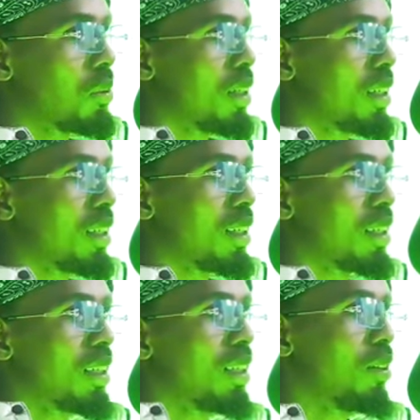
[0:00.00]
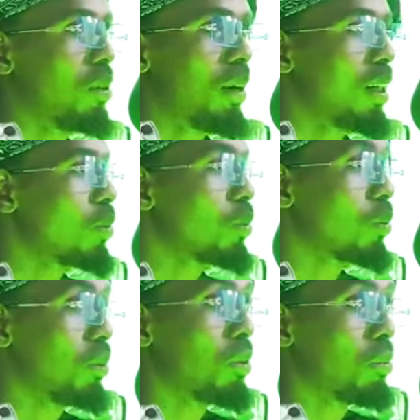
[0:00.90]
It's working. No matter how
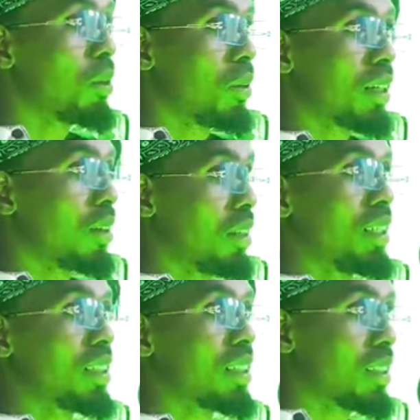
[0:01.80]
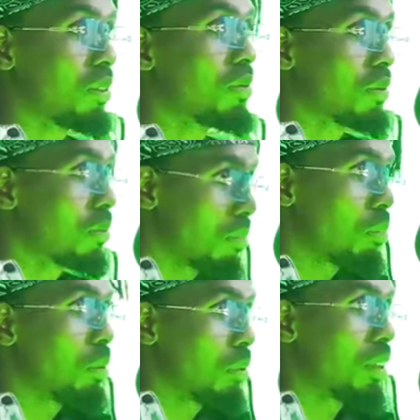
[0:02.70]
good you one or hundreds, if
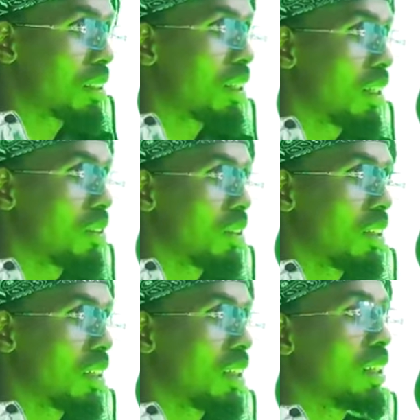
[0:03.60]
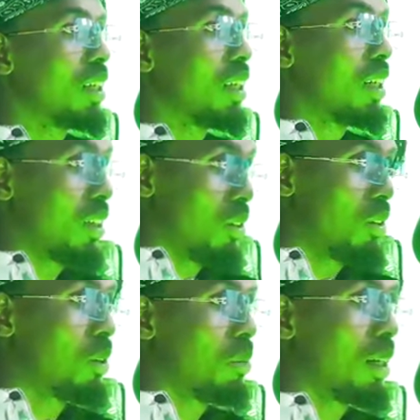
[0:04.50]
people are still enjoying,
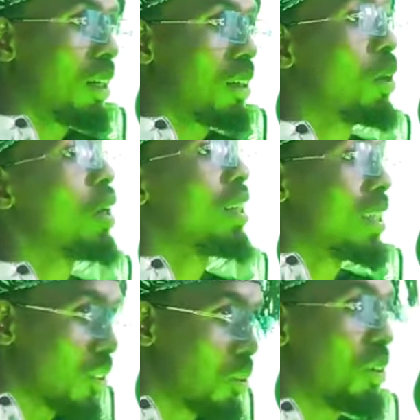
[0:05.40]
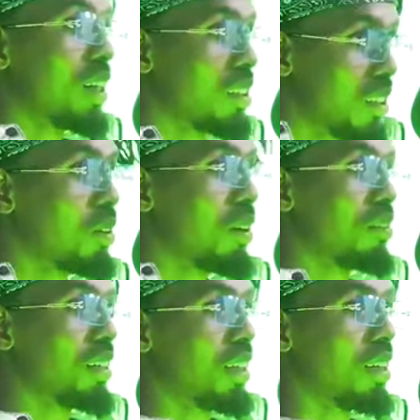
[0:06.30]
long or malay, it cool until you
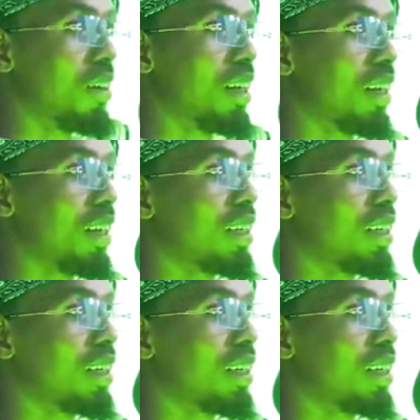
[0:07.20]
have another one.